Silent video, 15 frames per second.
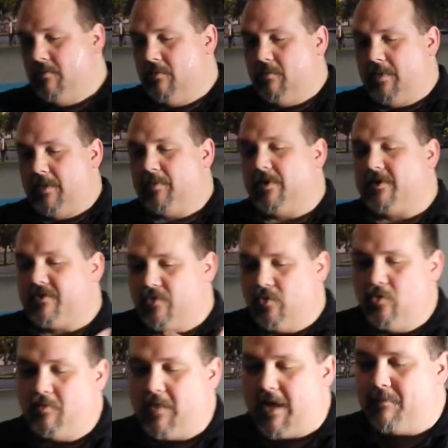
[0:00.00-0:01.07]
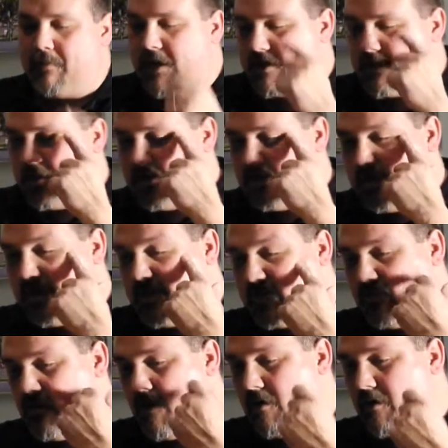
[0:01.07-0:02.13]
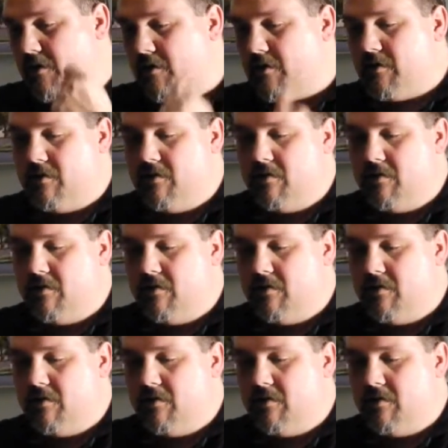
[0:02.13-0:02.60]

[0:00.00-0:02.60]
People assume that makes the joint stronger.